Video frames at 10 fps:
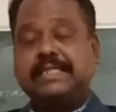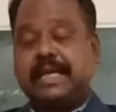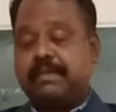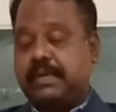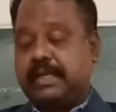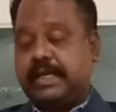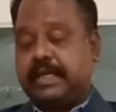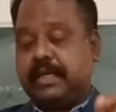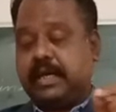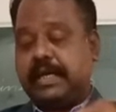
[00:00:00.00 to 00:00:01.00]
level
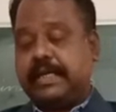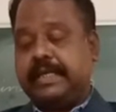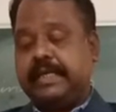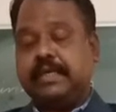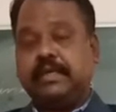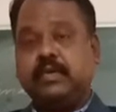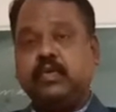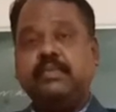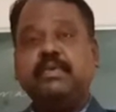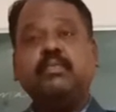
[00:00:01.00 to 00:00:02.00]
in current year
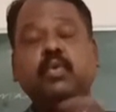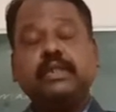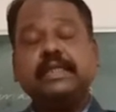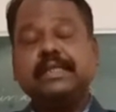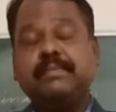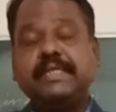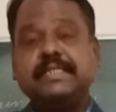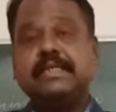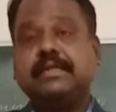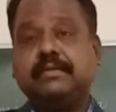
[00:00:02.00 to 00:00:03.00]
will be more than the
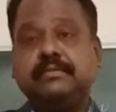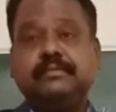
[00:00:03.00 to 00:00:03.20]
base year.